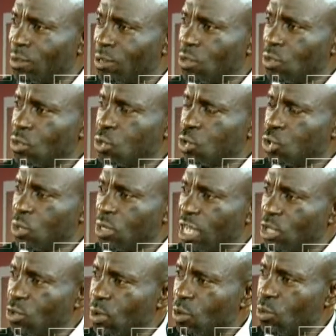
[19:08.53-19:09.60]
to show that
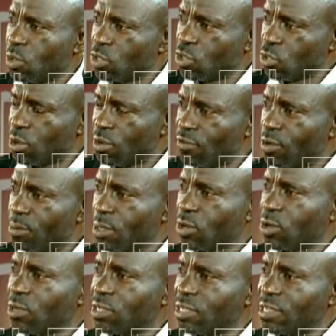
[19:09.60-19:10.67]
you are withdrawing from the
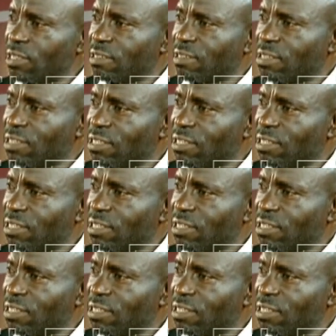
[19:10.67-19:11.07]
contest.